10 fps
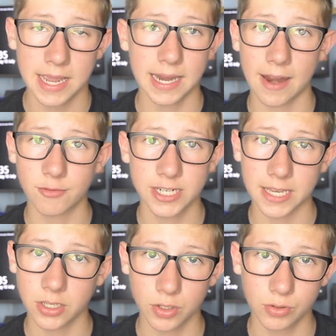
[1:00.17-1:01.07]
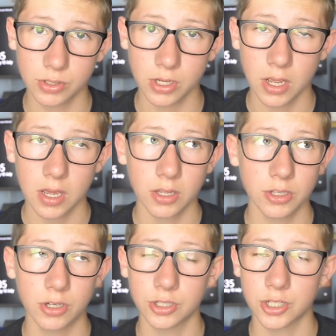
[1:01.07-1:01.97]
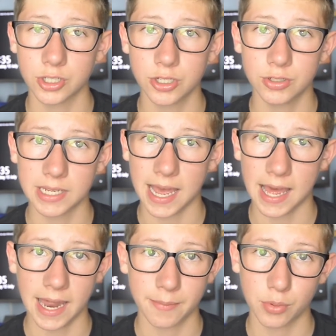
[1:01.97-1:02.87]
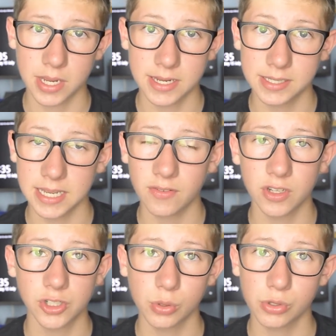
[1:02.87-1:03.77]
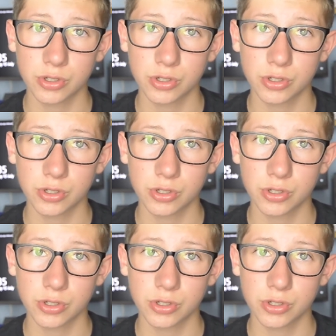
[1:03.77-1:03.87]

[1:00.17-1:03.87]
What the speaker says: In everyday use, you can just use it at a breeze. Even at dual